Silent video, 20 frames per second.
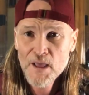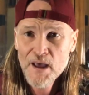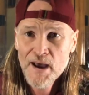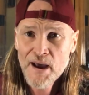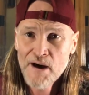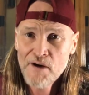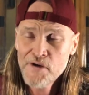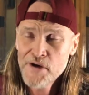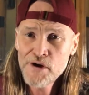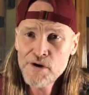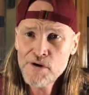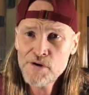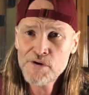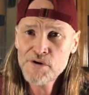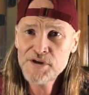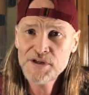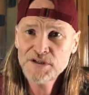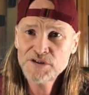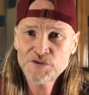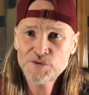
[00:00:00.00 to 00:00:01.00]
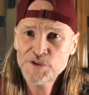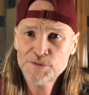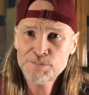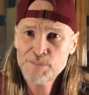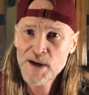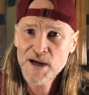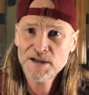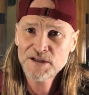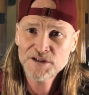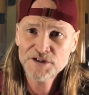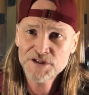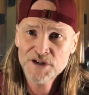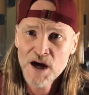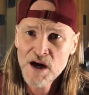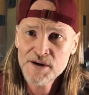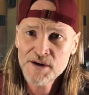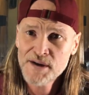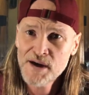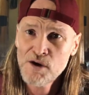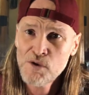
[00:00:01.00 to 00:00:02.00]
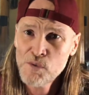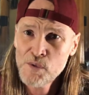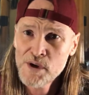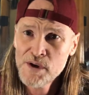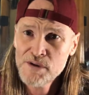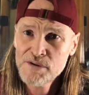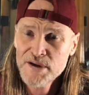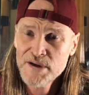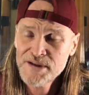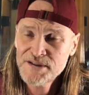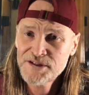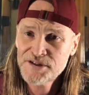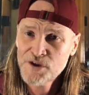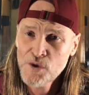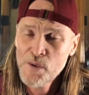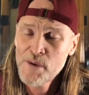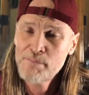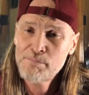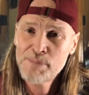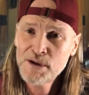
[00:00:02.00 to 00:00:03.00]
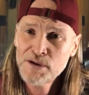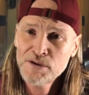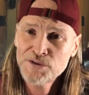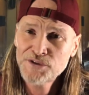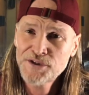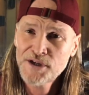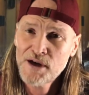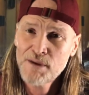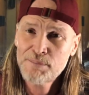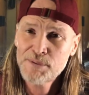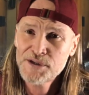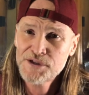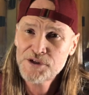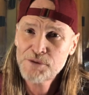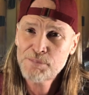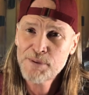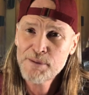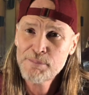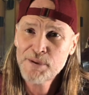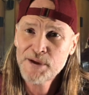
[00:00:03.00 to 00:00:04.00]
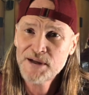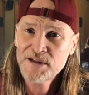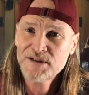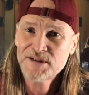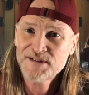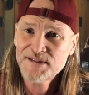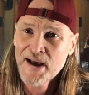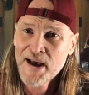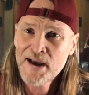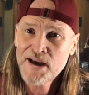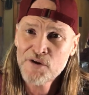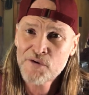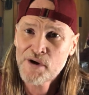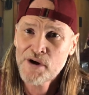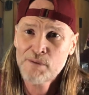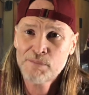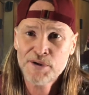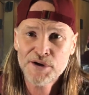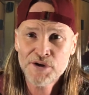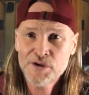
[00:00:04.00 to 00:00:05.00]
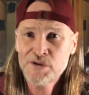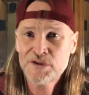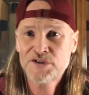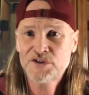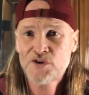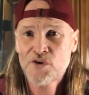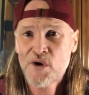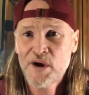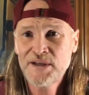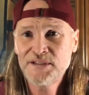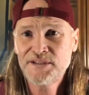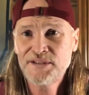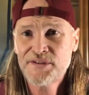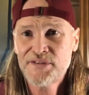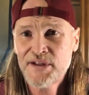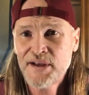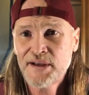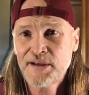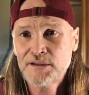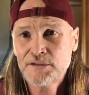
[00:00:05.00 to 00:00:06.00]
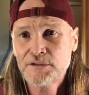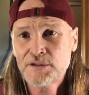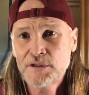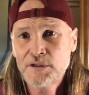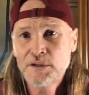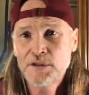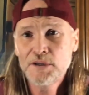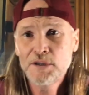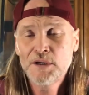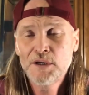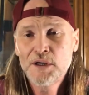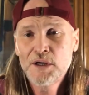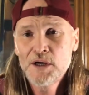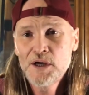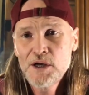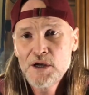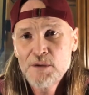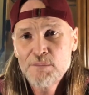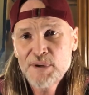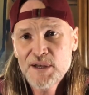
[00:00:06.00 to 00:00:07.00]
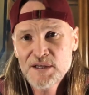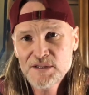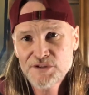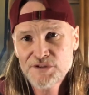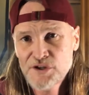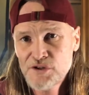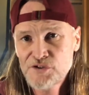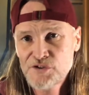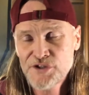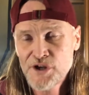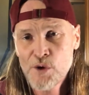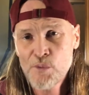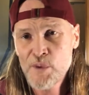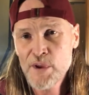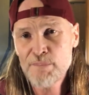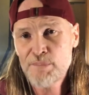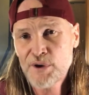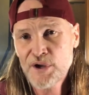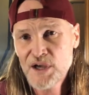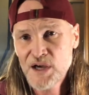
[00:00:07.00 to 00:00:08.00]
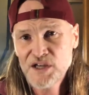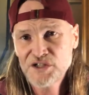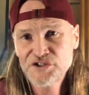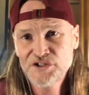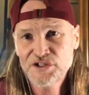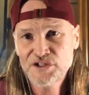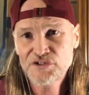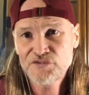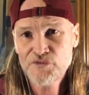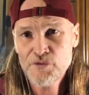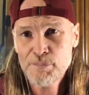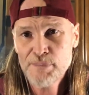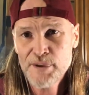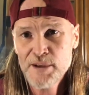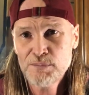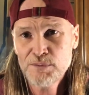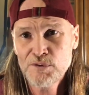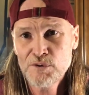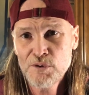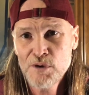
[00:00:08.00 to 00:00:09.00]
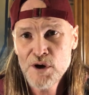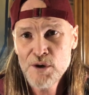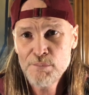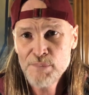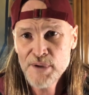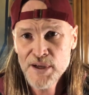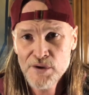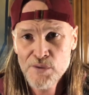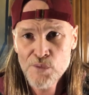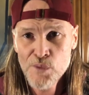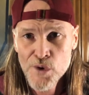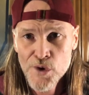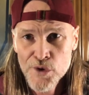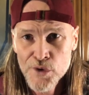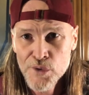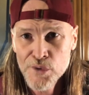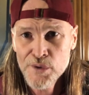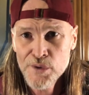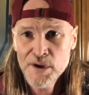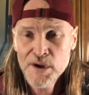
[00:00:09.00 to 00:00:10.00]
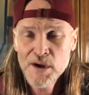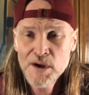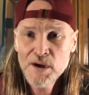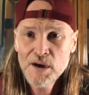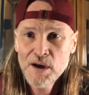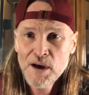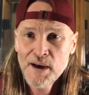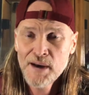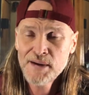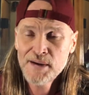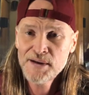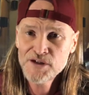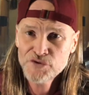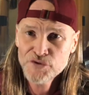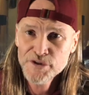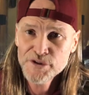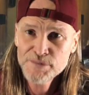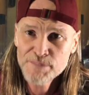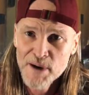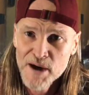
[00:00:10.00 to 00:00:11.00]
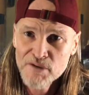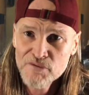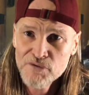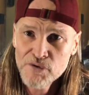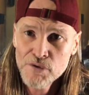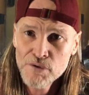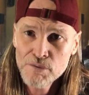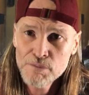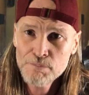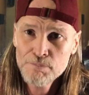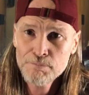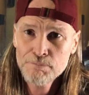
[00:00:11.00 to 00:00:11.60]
Out here, disrespect is not dealt with. And so it builds up until people get this anger in them and do these crazy things, because there's no repercussions for people being rude and disrespectful.